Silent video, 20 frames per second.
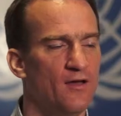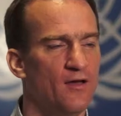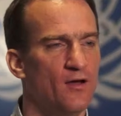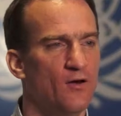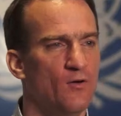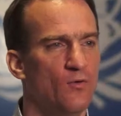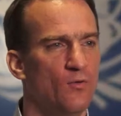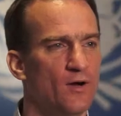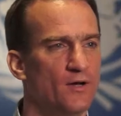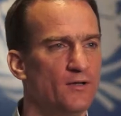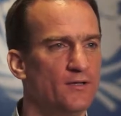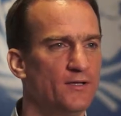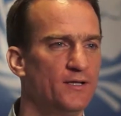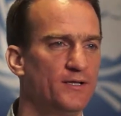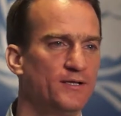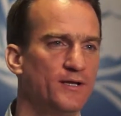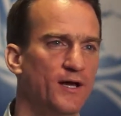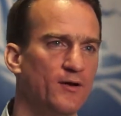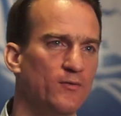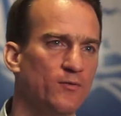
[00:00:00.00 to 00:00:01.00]
Well,
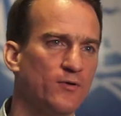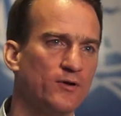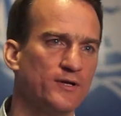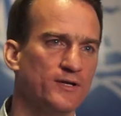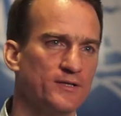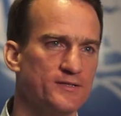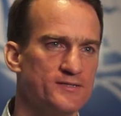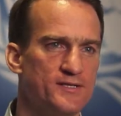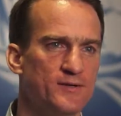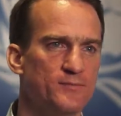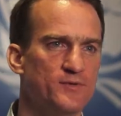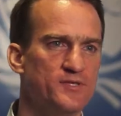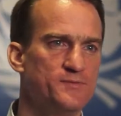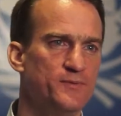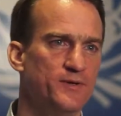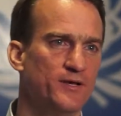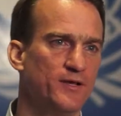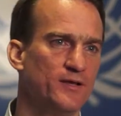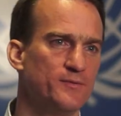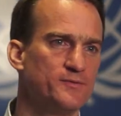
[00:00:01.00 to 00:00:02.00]
I work at Siemens
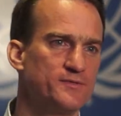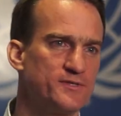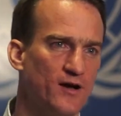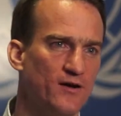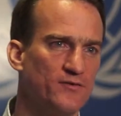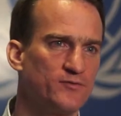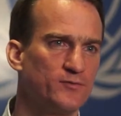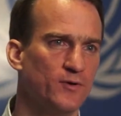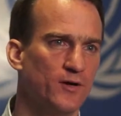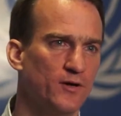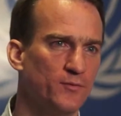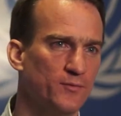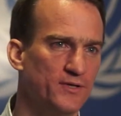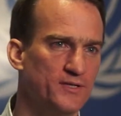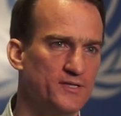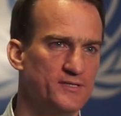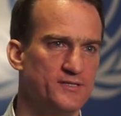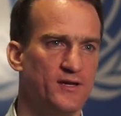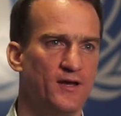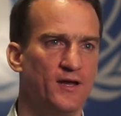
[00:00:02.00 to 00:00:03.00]
PLM Software and we
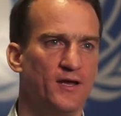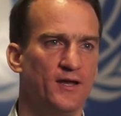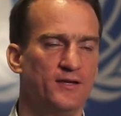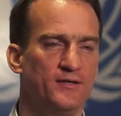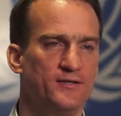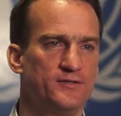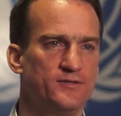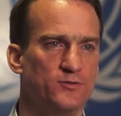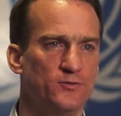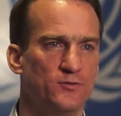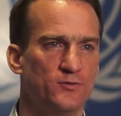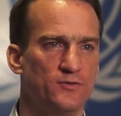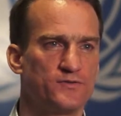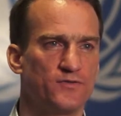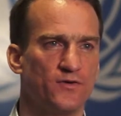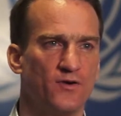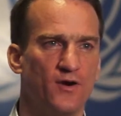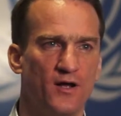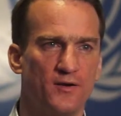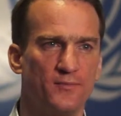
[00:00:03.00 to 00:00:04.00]
design tools
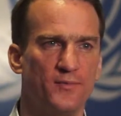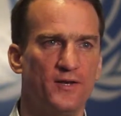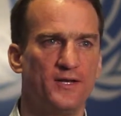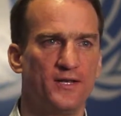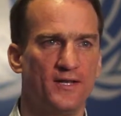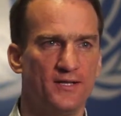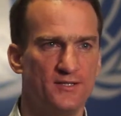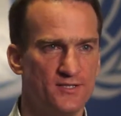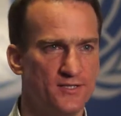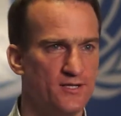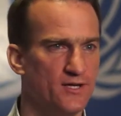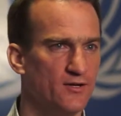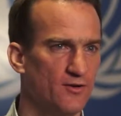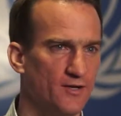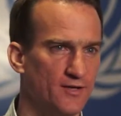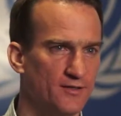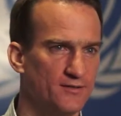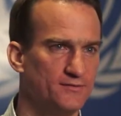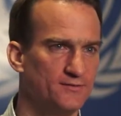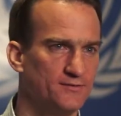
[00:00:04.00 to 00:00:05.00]
for automating
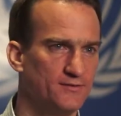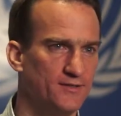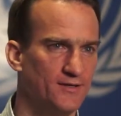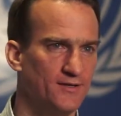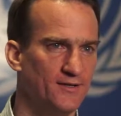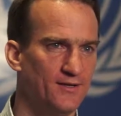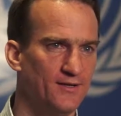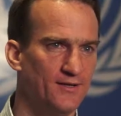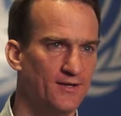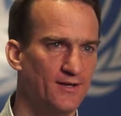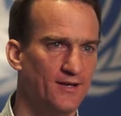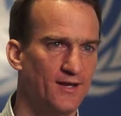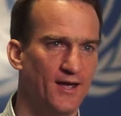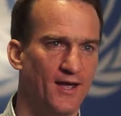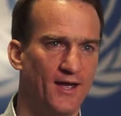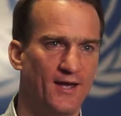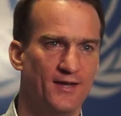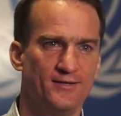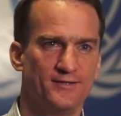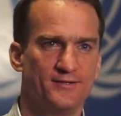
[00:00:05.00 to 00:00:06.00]
engineering.
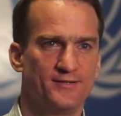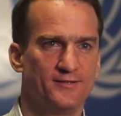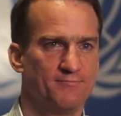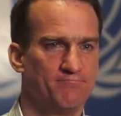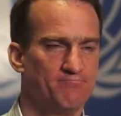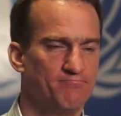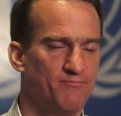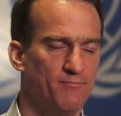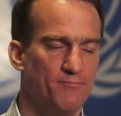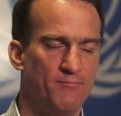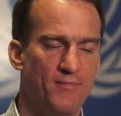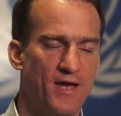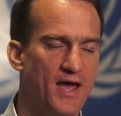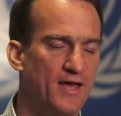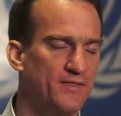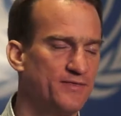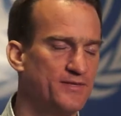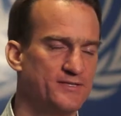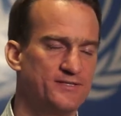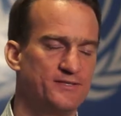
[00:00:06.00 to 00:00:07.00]
And
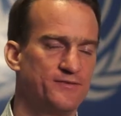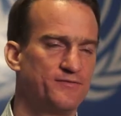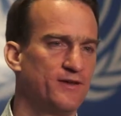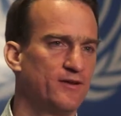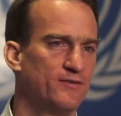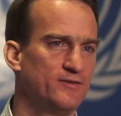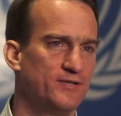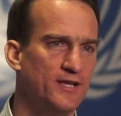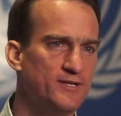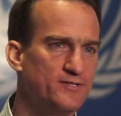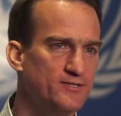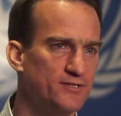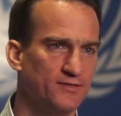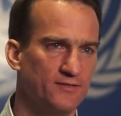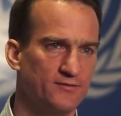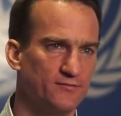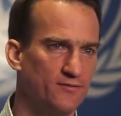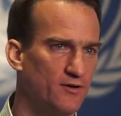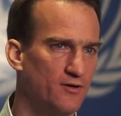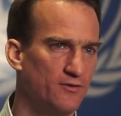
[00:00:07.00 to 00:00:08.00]
math is the foundation
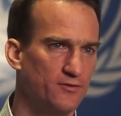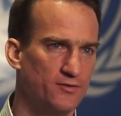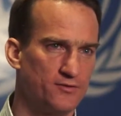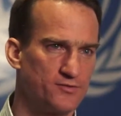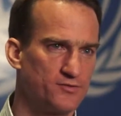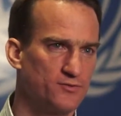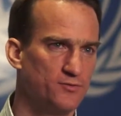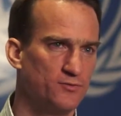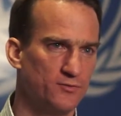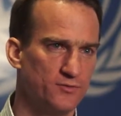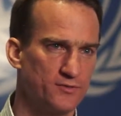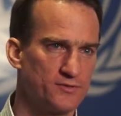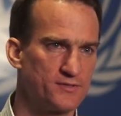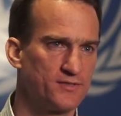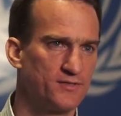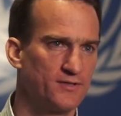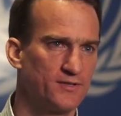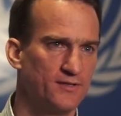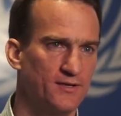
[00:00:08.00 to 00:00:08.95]
of all those tools.